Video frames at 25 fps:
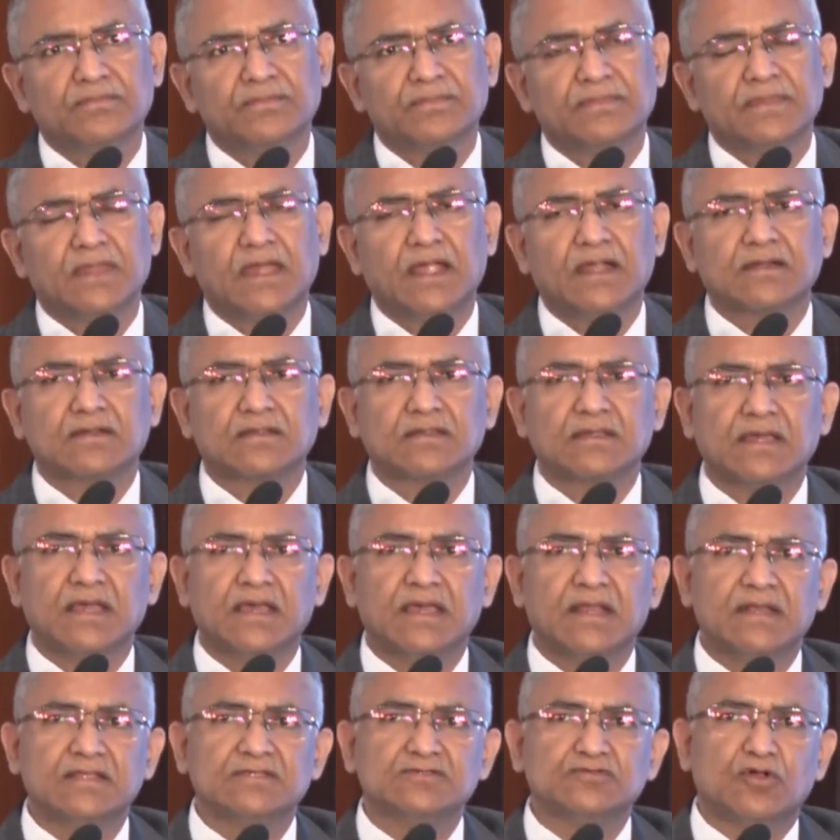that
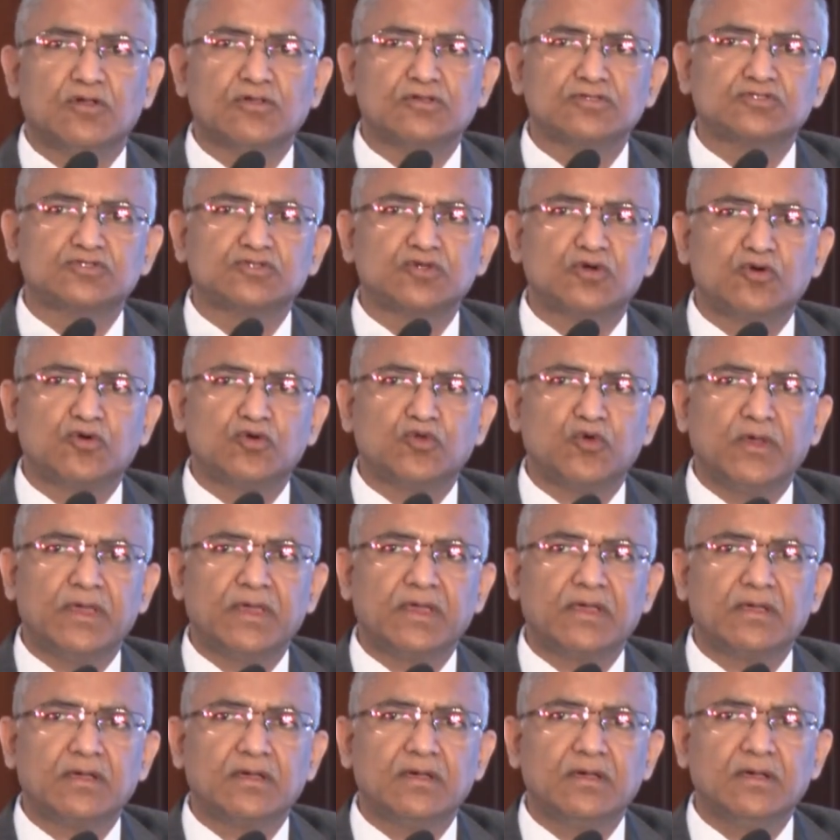GAIL is also
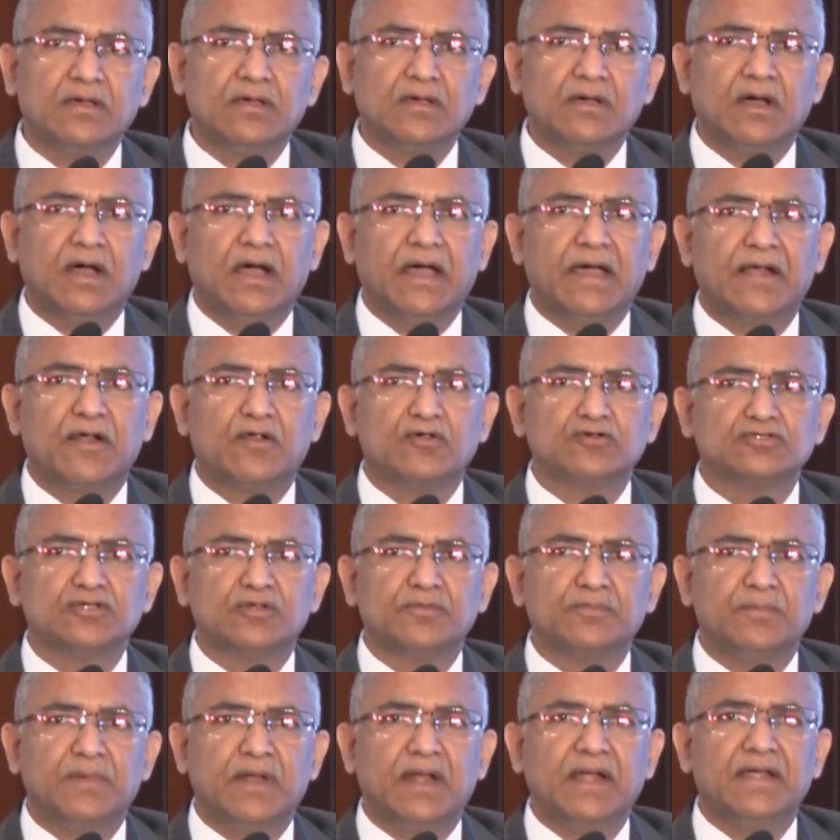doing
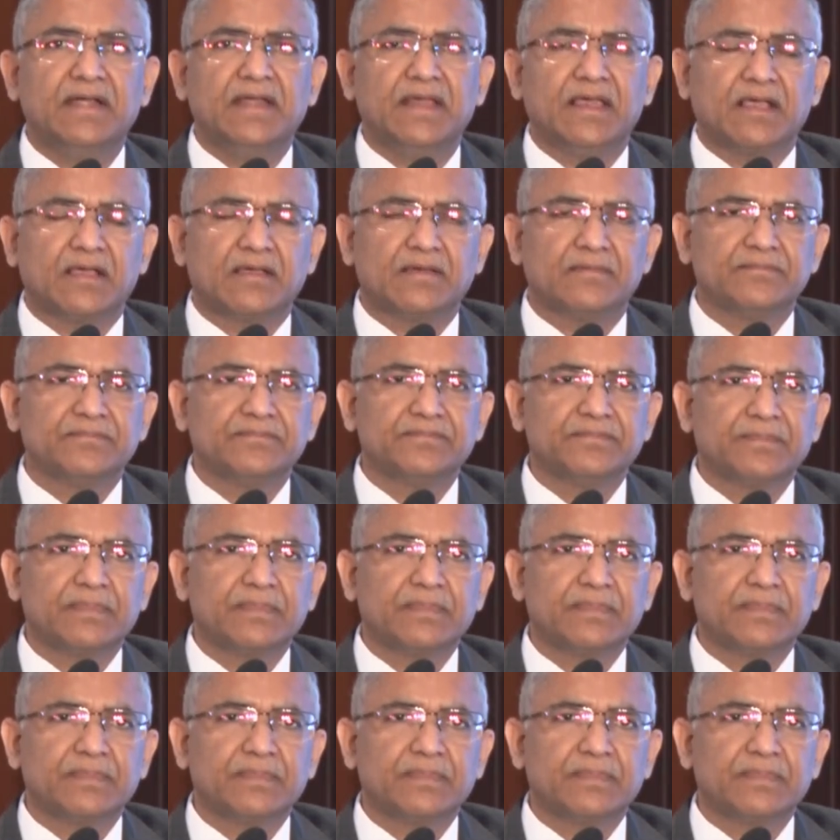hydrogen blending